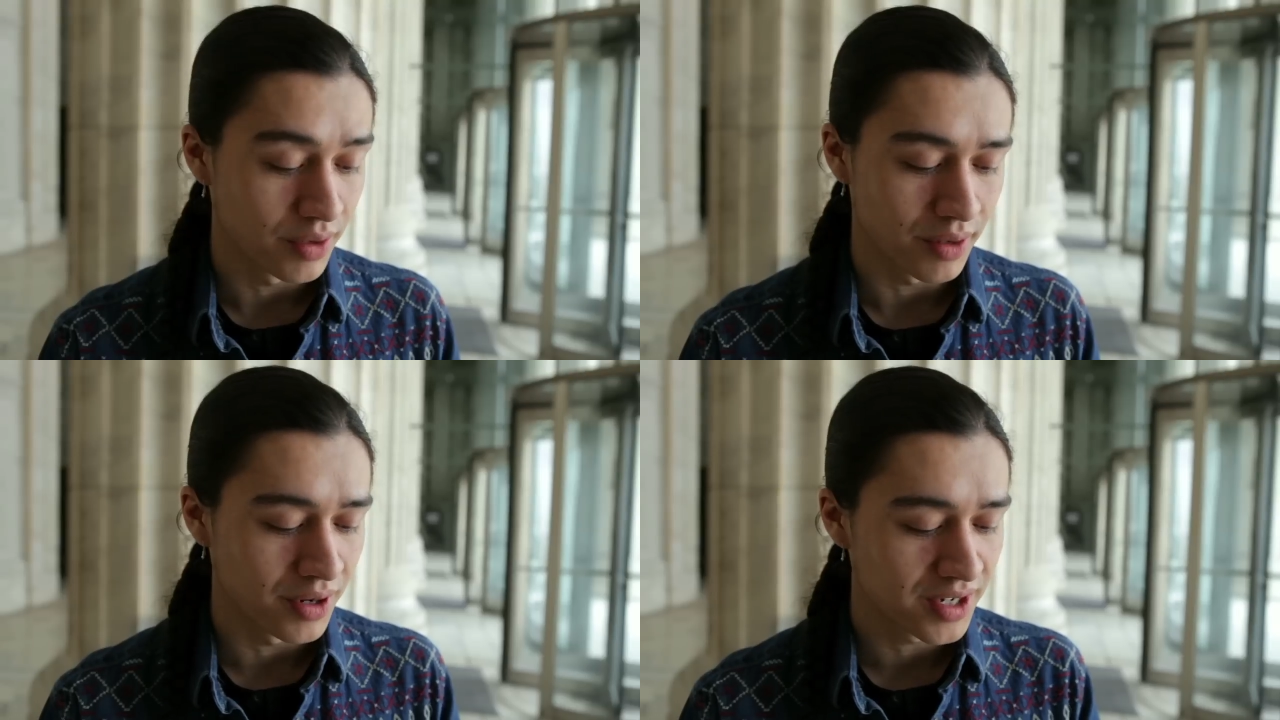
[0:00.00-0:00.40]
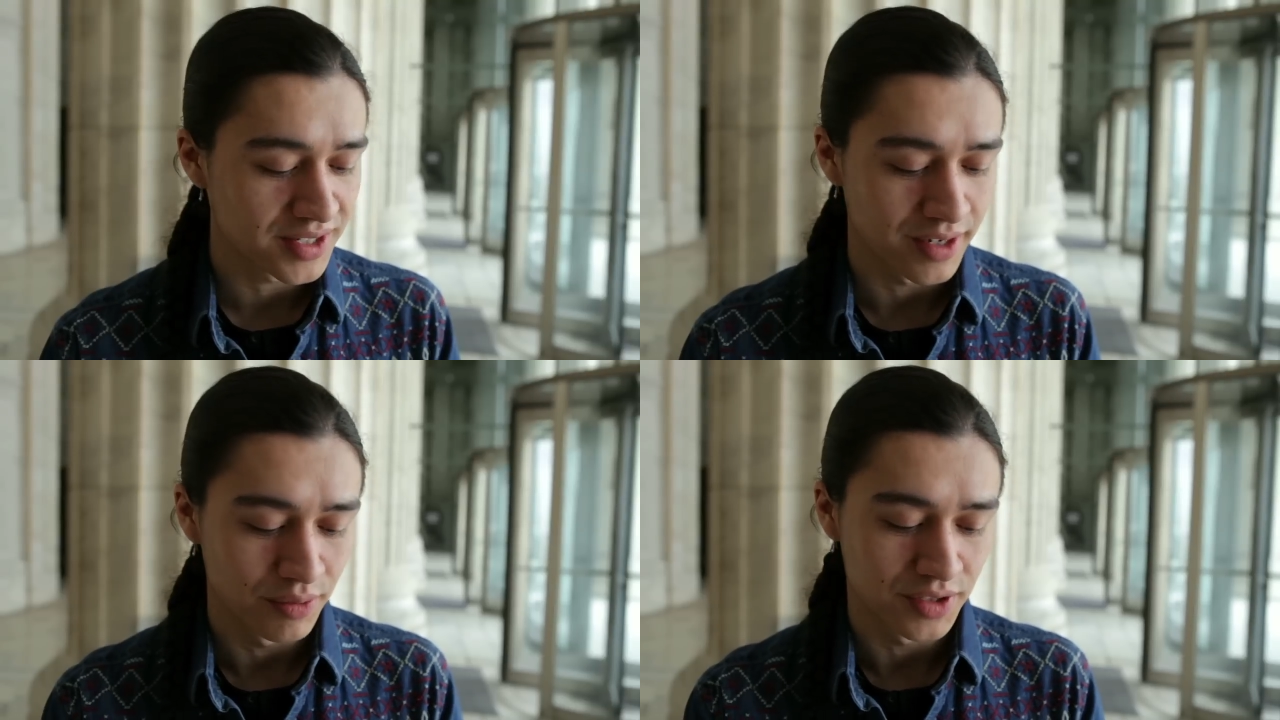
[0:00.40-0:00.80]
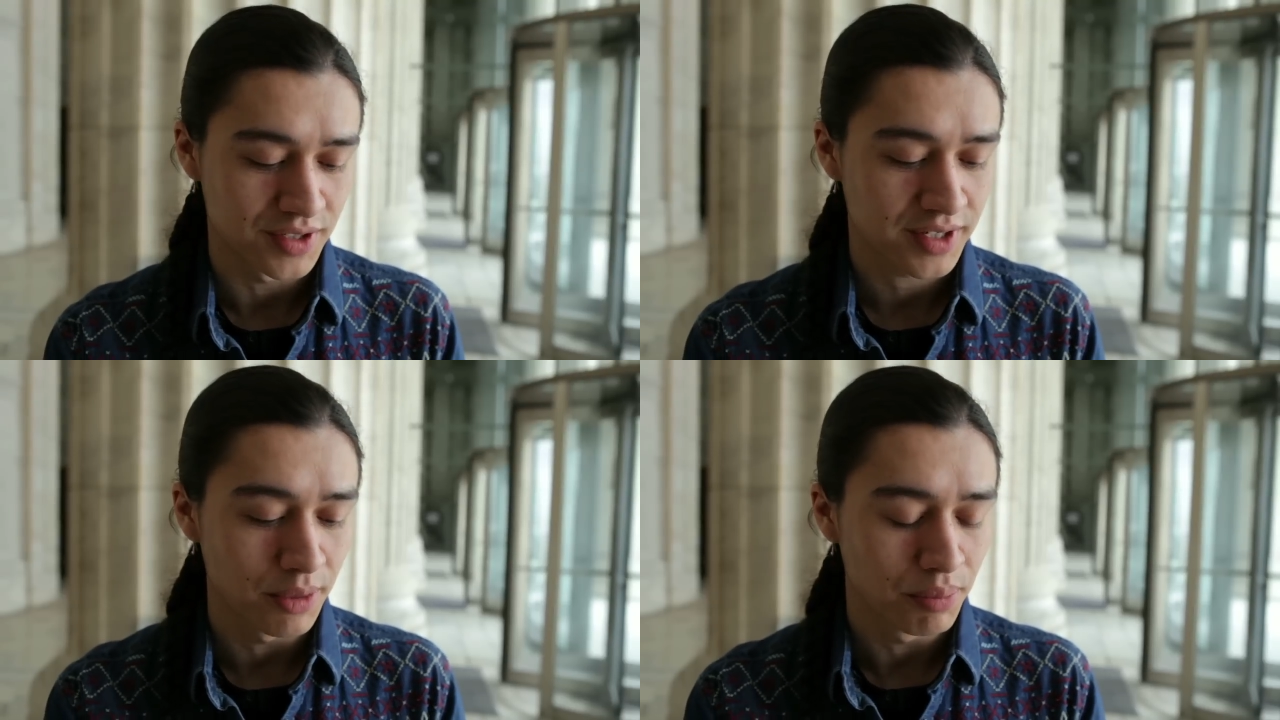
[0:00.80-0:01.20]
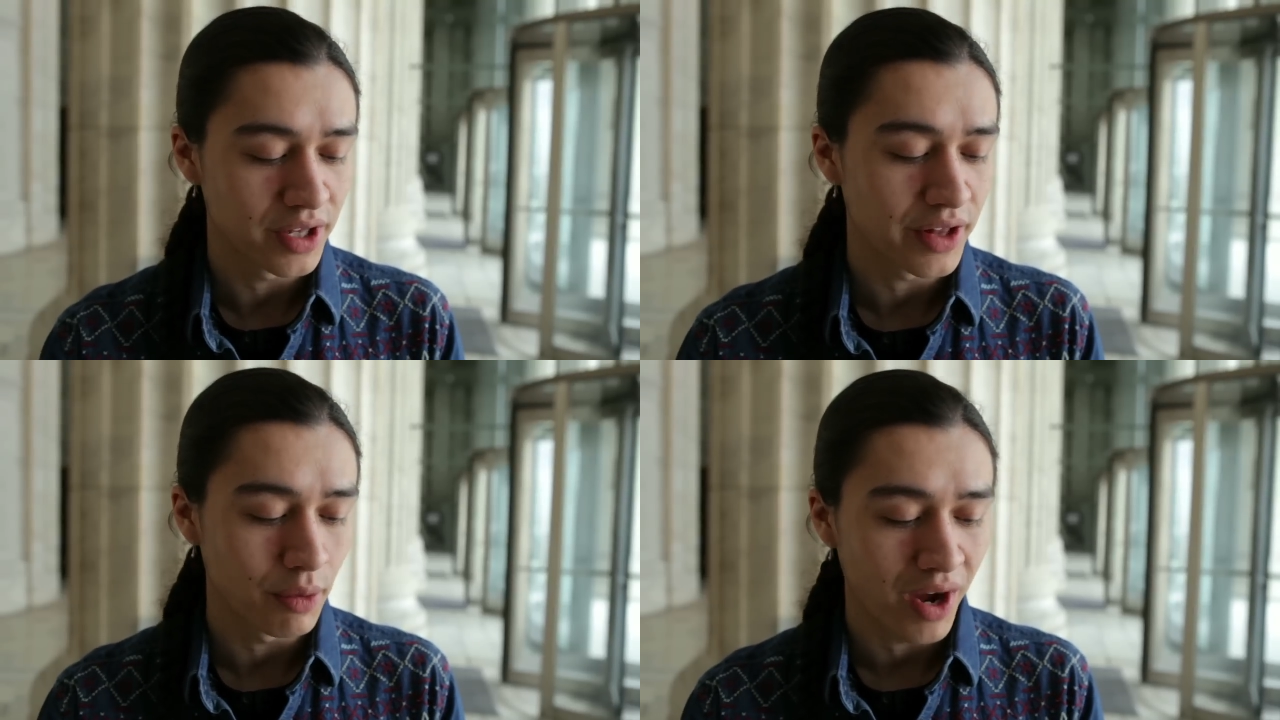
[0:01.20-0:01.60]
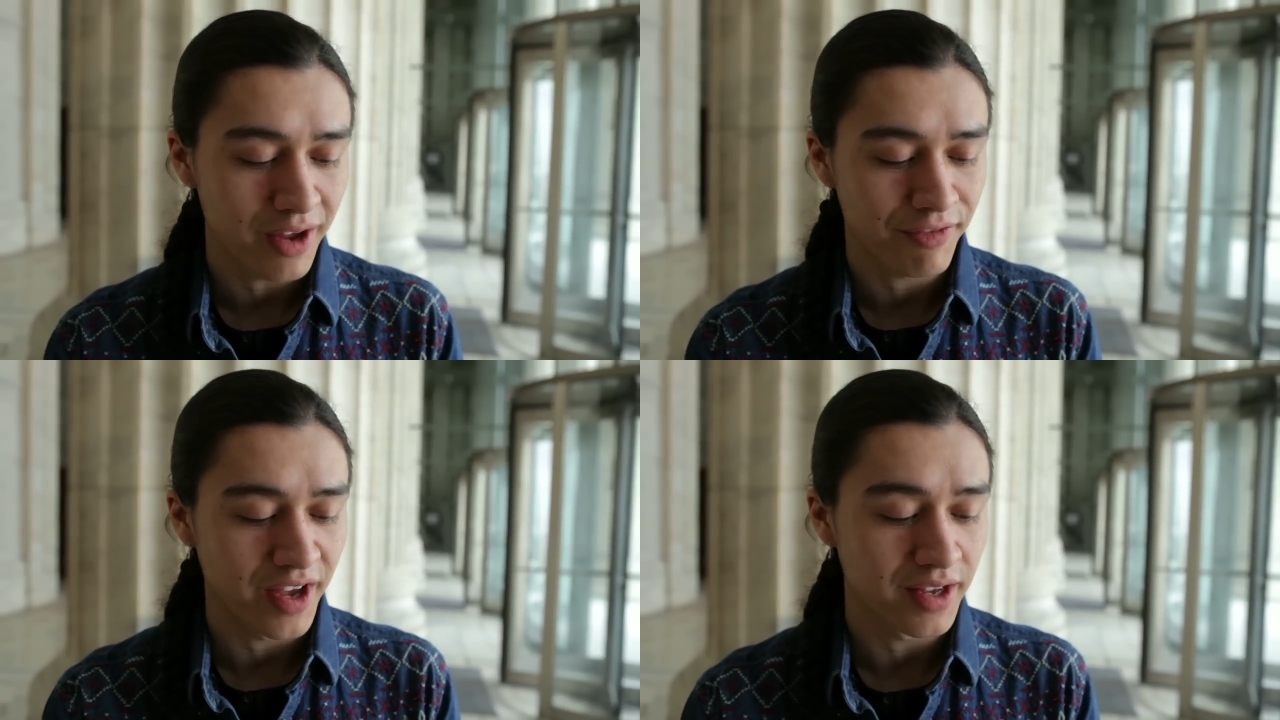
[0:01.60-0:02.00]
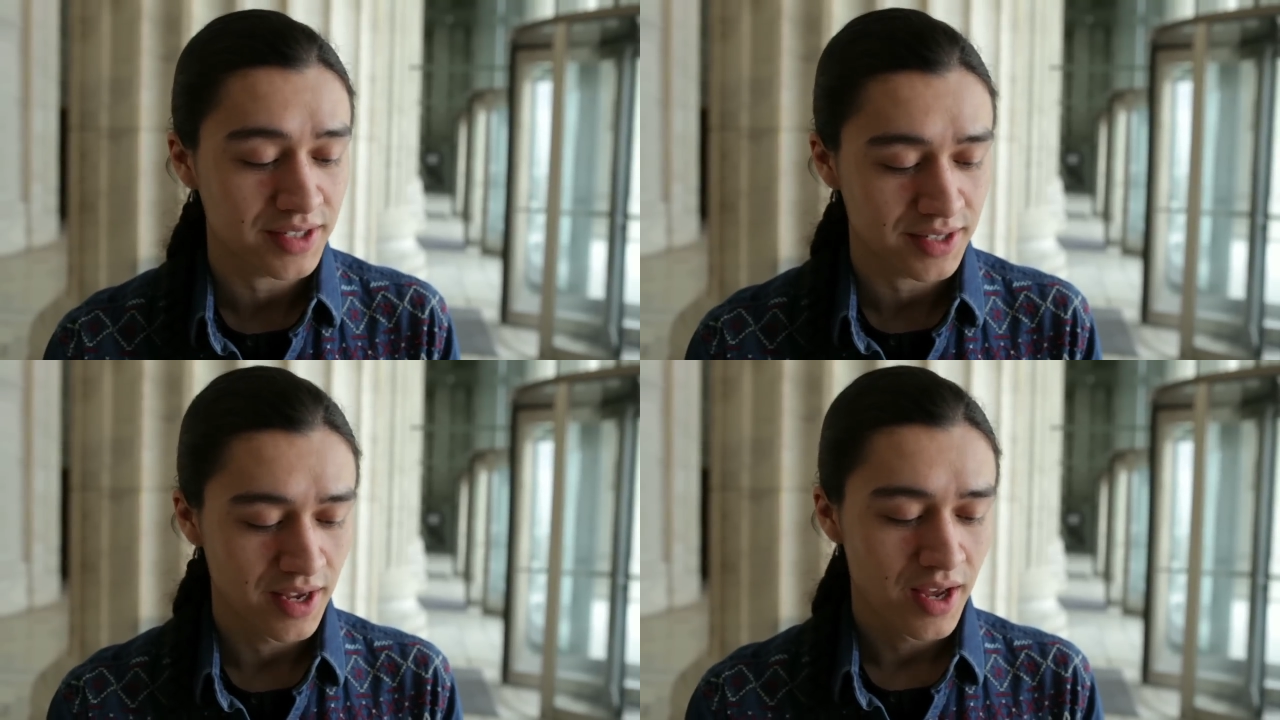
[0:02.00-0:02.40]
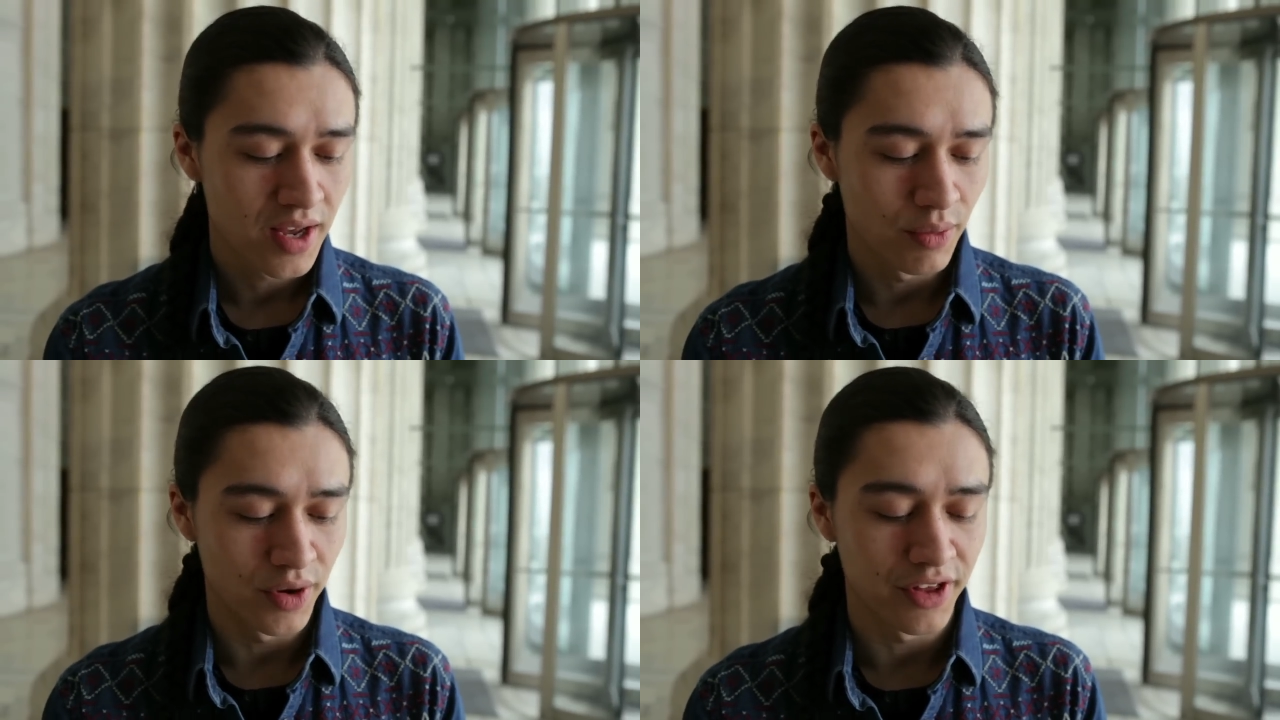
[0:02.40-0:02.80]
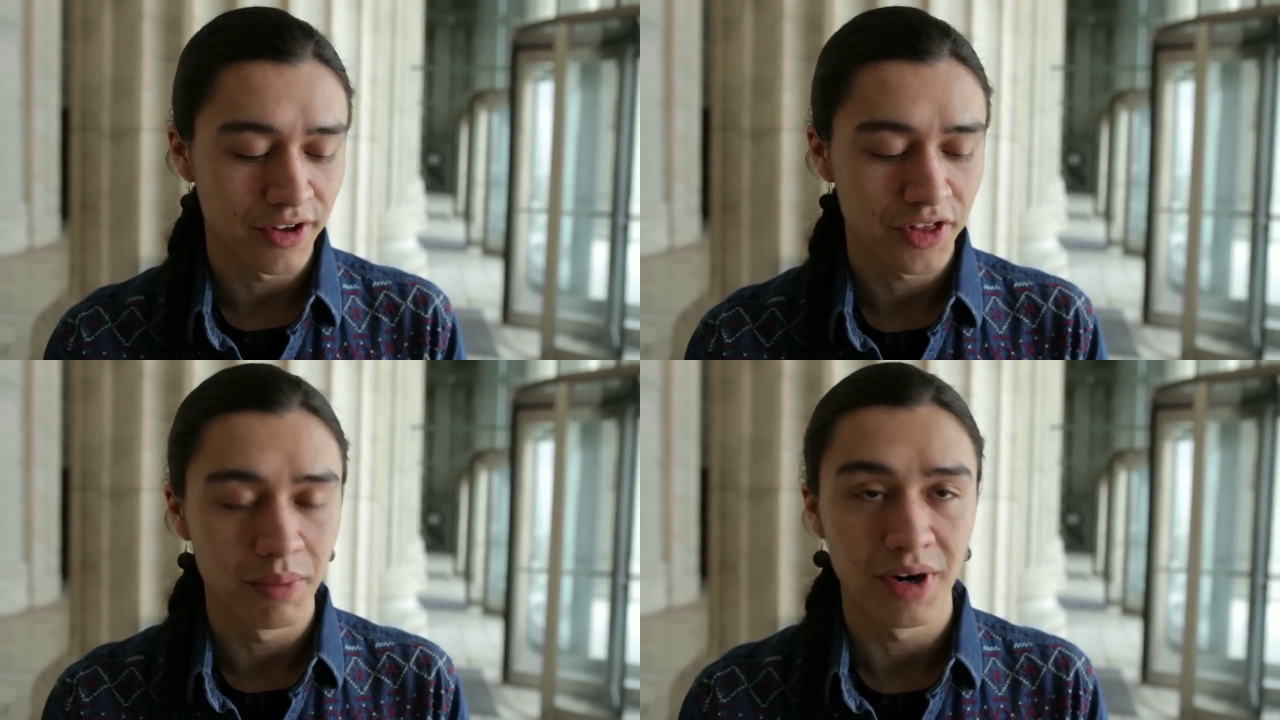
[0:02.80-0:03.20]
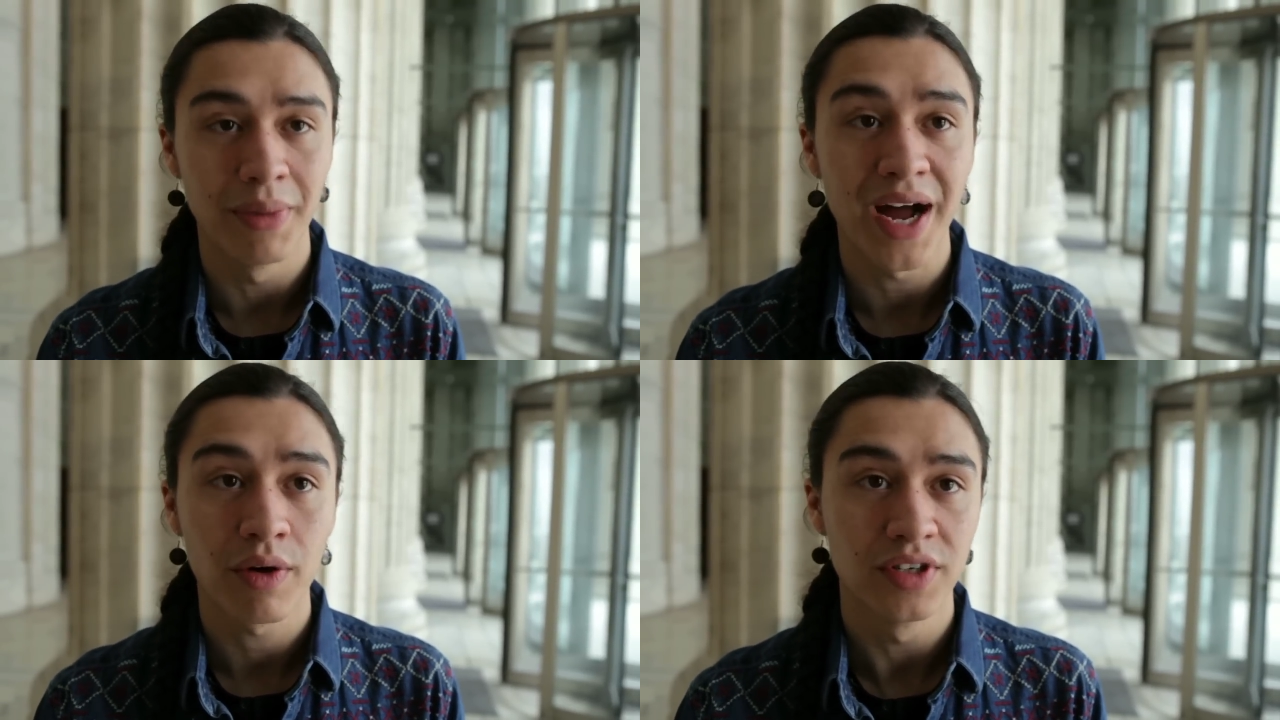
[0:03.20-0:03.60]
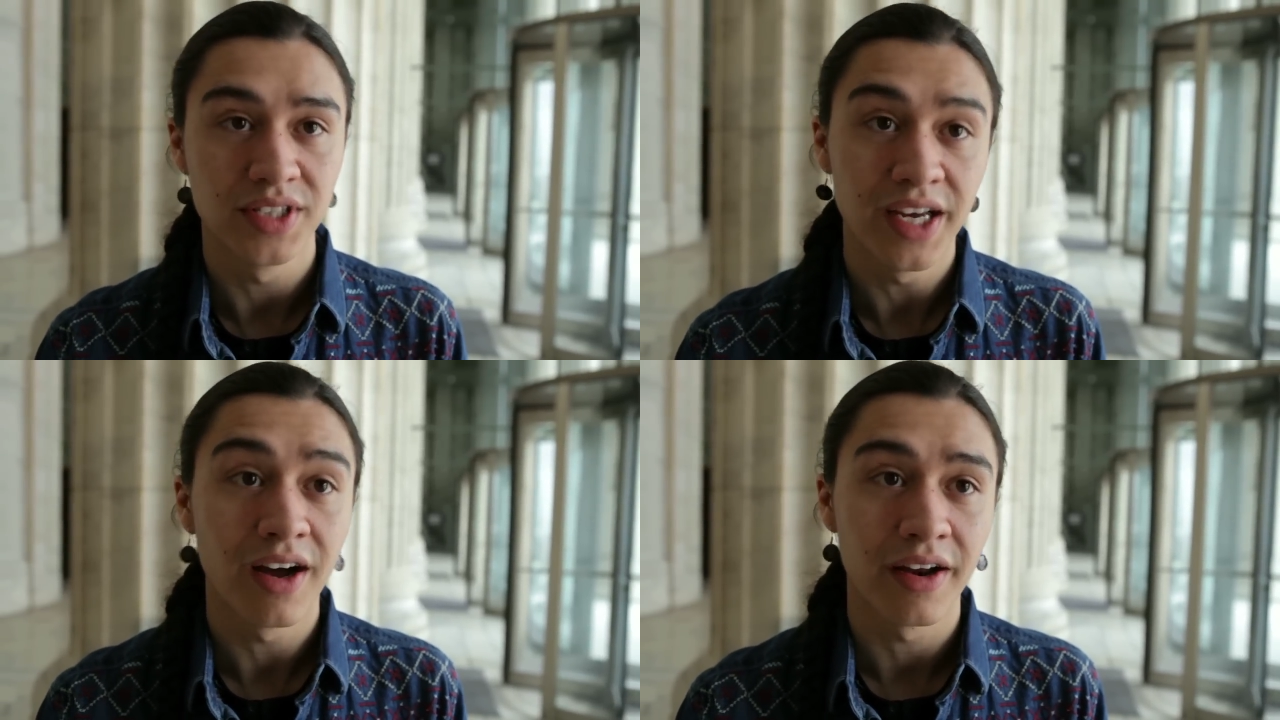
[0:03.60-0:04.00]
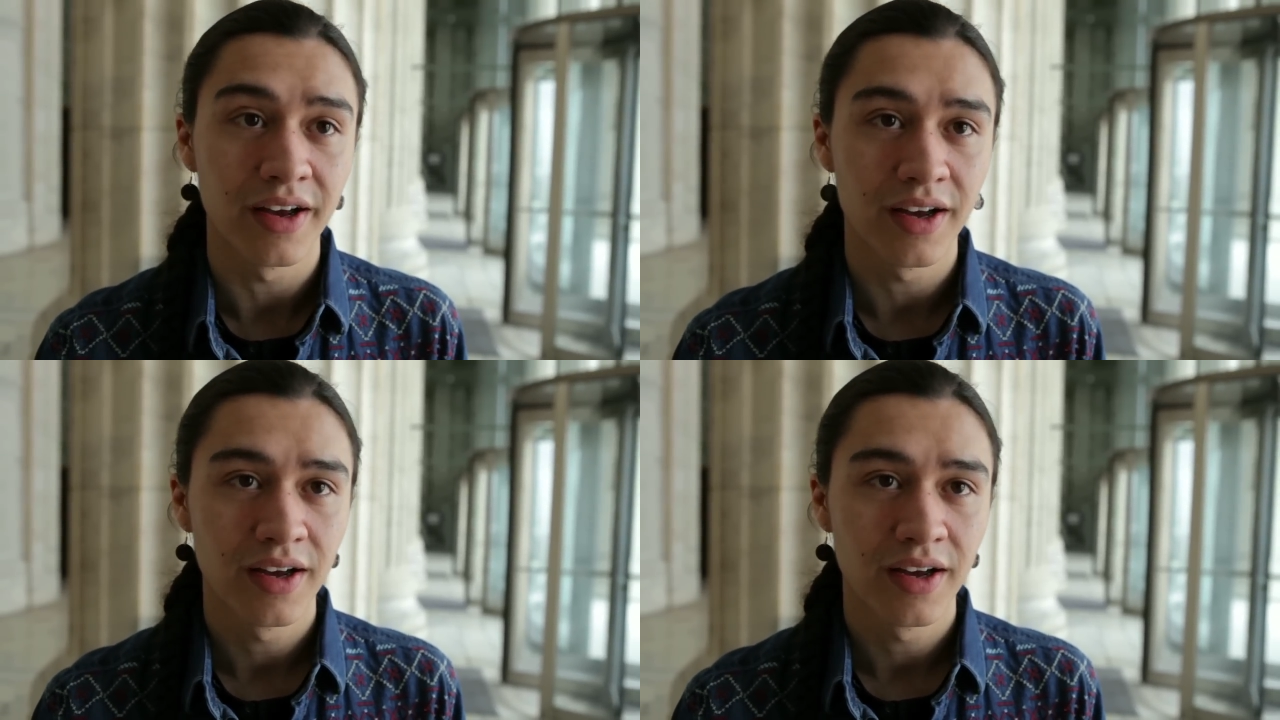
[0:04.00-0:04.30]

what it was, and it was completely white face with nothing but a backwards E on it.